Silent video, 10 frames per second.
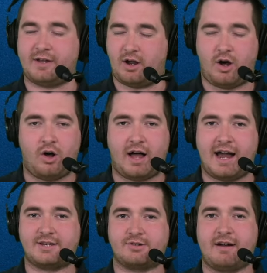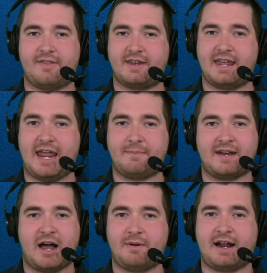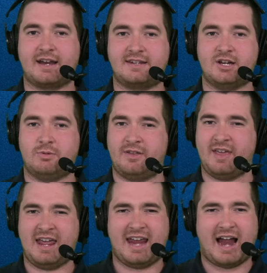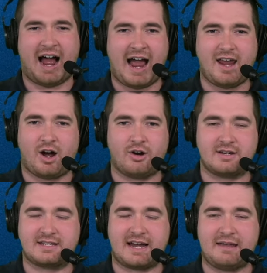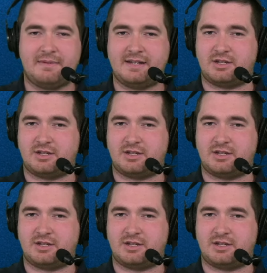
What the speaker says: like all eyes are on the game, and now we got to deal with an IR assignment.